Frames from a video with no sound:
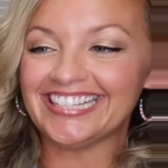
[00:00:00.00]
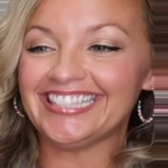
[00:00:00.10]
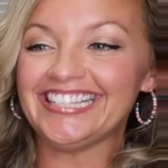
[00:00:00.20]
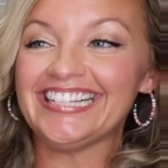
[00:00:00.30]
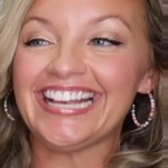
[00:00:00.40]

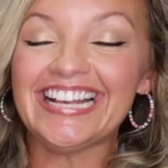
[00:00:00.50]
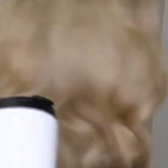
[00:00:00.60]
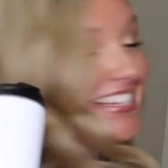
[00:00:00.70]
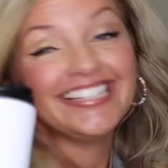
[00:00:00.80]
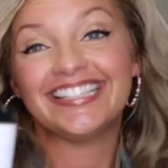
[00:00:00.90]
is the
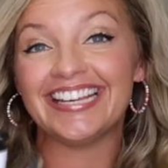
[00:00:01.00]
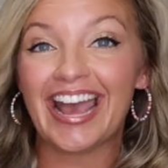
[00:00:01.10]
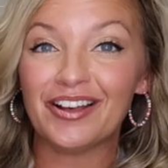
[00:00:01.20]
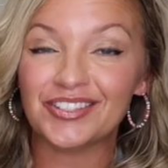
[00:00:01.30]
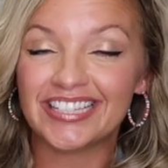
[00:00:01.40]
16
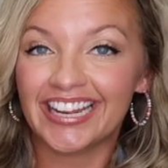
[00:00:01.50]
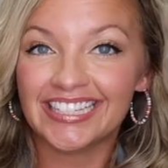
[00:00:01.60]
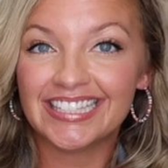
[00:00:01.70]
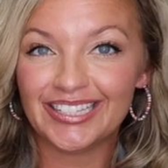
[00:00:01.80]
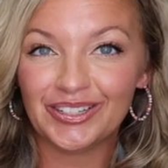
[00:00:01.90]
ounce
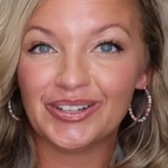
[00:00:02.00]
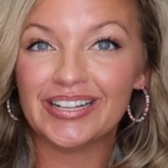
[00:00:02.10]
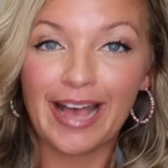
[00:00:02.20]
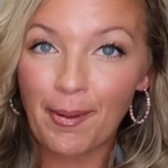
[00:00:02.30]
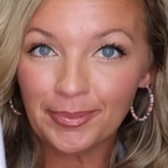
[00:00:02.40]
stainless steel
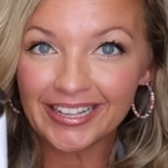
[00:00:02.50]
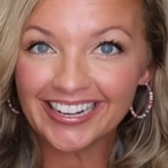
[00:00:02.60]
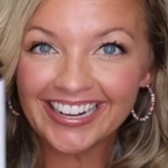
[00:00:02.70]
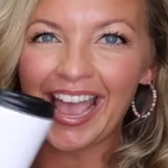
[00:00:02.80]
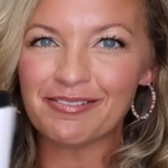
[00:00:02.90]

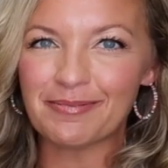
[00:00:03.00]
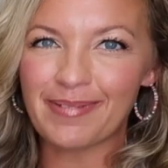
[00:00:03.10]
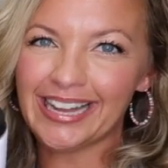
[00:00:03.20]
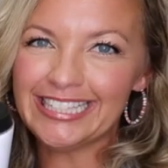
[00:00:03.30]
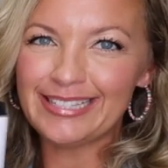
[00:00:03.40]
tumbler. It
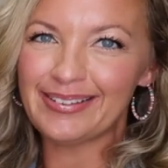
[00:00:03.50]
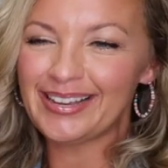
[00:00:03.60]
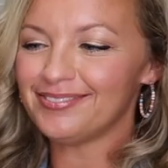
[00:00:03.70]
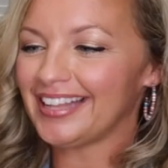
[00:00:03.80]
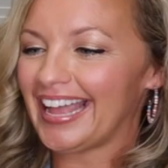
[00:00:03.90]
reminds me
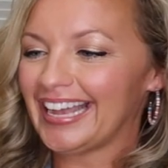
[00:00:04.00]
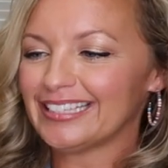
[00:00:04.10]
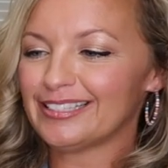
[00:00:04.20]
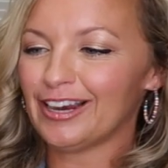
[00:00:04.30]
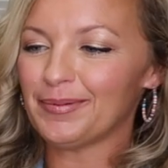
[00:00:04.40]
of like a
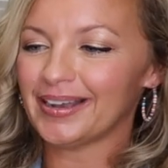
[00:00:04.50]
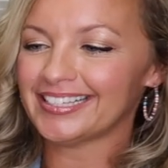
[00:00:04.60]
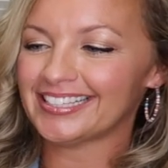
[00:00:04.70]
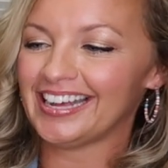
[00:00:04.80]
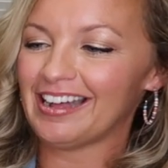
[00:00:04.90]

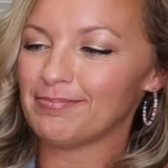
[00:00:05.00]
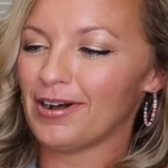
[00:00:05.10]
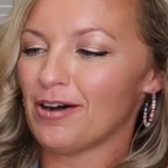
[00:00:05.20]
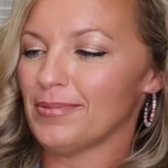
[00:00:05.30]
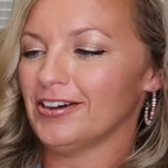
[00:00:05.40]
Starbucks cup
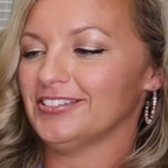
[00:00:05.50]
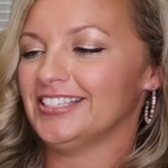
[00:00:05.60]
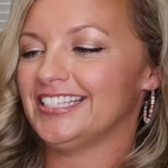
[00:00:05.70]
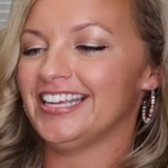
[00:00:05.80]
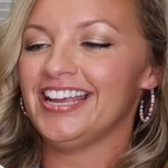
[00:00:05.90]

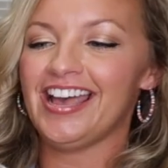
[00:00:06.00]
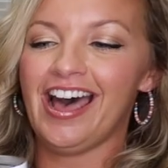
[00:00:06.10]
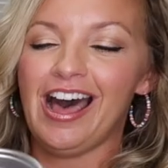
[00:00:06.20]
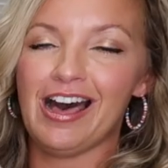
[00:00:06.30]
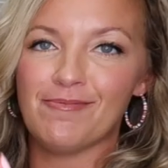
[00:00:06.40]
almost.
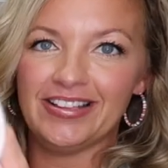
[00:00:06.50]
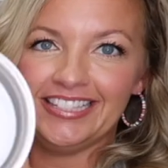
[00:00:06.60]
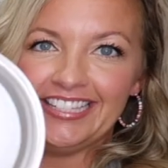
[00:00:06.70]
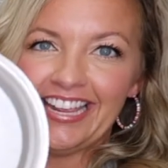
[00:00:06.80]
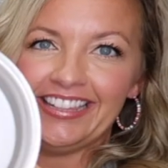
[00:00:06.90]
Um,
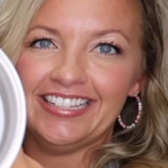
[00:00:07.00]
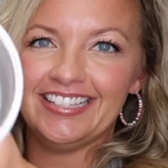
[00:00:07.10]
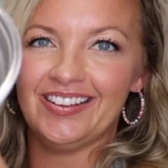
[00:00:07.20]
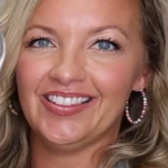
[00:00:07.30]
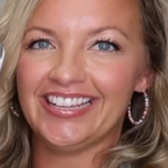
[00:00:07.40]
it's stainless
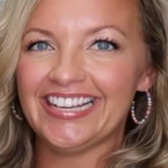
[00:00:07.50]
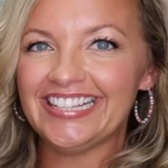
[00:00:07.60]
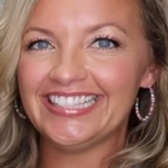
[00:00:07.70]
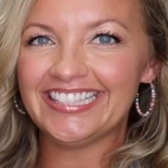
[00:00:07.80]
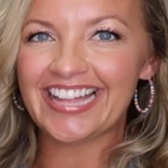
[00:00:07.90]
steel on the
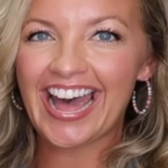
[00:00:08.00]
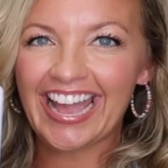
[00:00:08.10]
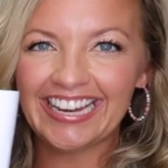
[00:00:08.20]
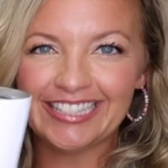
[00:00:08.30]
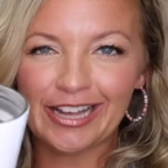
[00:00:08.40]

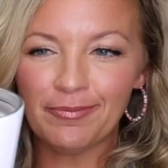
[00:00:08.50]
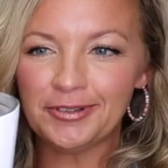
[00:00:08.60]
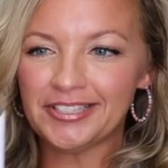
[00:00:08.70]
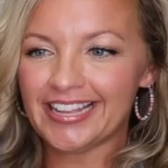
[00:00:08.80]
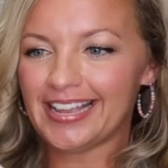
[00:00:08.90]
inside. It's
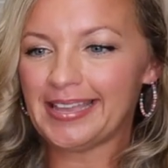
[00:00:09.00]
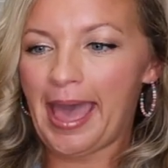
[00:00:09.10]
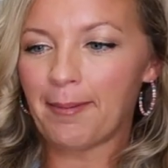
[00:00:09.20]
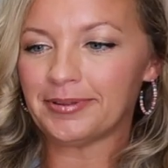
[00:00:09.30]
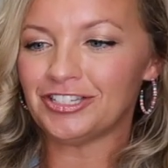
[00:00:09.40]
almost like a
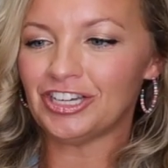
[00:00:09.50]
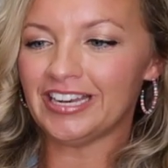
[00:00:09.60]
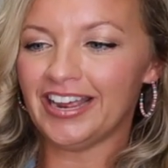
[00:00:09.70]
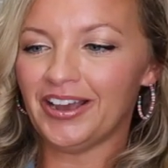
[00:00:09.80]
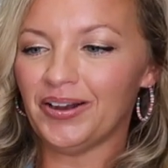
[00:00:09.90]

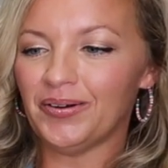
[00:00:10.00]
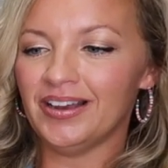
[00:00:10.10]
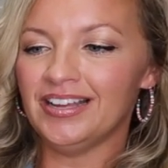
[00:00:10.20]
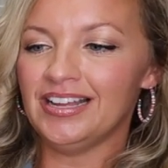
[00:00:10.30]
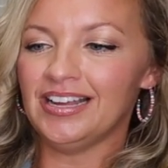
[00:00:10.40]
cappuccino